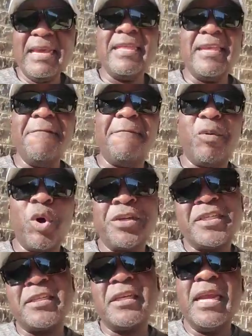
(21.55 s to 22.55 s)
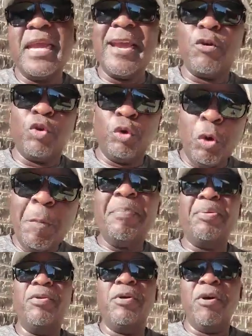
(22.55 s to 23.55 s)
They've brought a
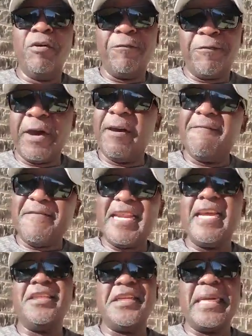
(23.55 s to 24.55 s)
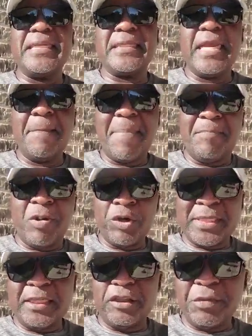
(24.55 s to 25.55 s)
group of villagers
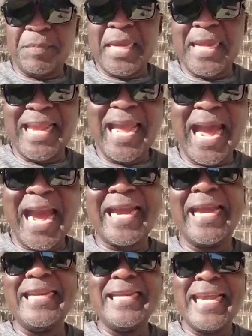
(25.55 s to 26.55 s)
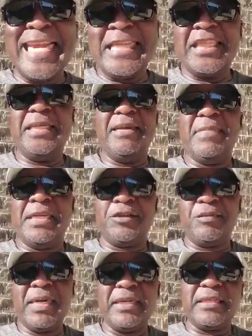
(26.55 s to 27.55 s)
purporting to be Hakainde Hichilema's
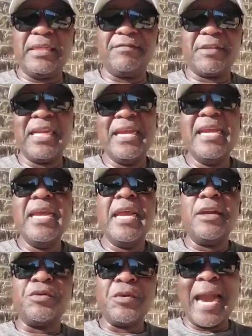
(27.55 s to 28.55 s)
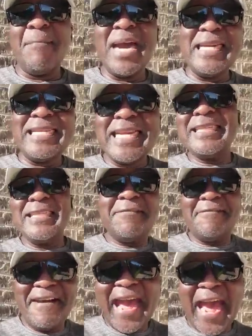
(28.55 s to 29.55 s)
relatives to come and
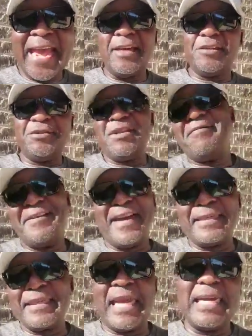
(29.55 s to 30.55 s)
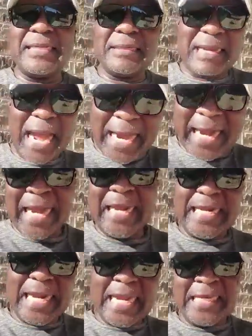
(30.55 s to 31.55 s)
testify to the fact that
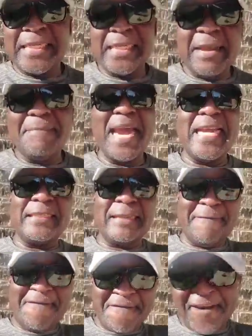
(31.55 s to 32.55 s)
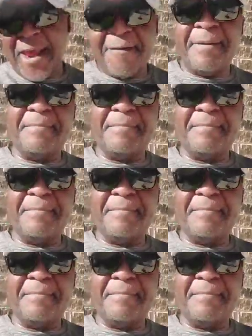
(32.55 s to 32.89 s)
Hakainde Hichilema is a very